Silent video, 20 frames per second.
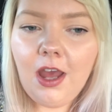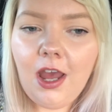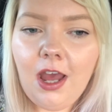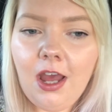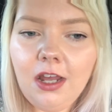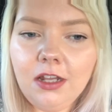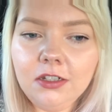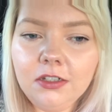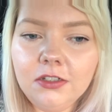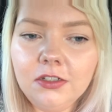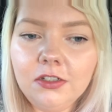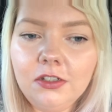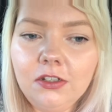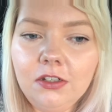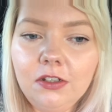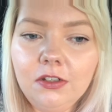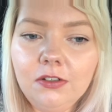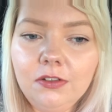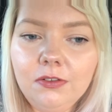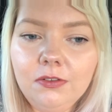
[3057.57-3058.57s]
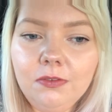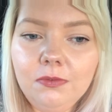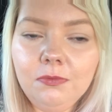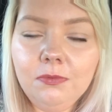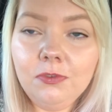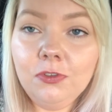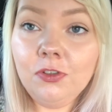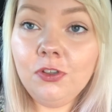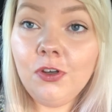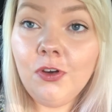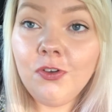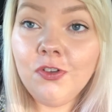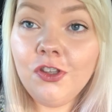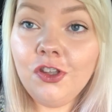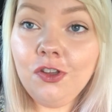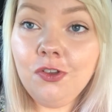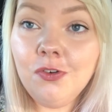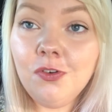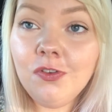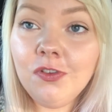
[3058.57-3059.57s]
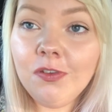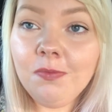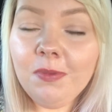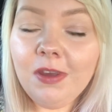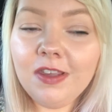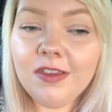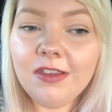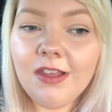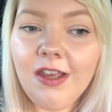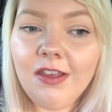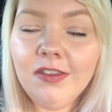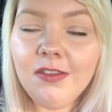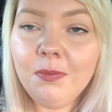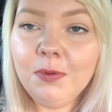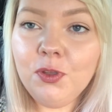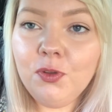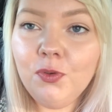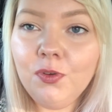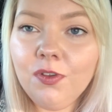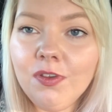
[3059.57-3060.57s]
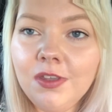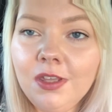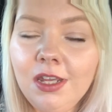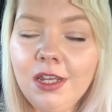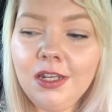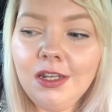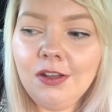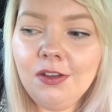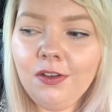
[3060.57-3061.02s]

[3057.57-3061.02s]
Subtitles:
And shows she trusts me. It's nice to be trusted.